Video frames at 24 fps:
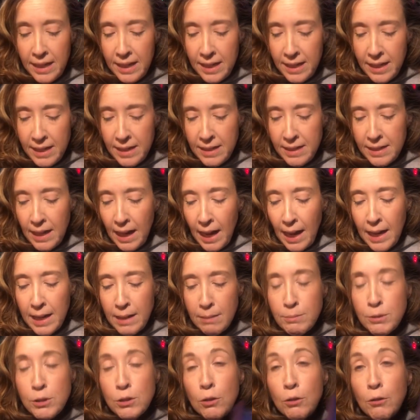and I
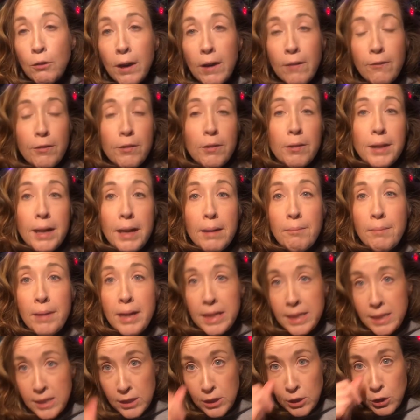am so grateful that
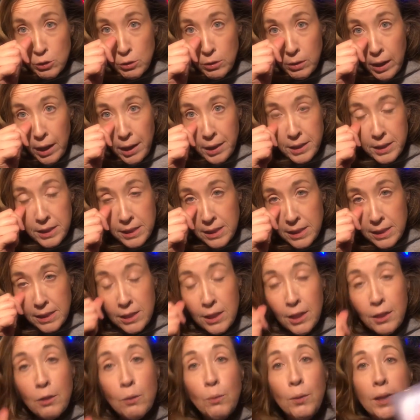my sister-in-law, this is
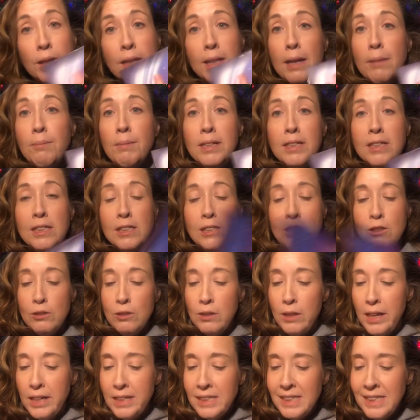another one that my
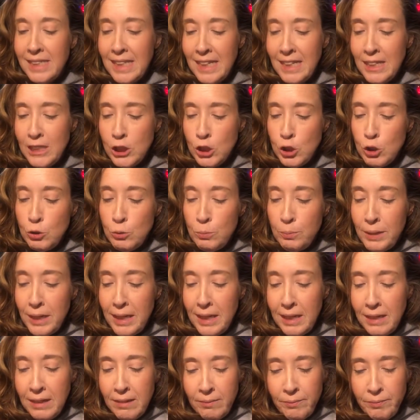sister-in-law sent to
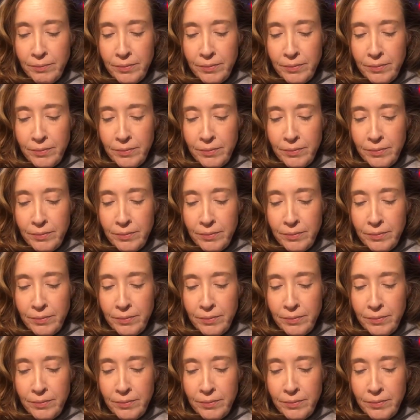me,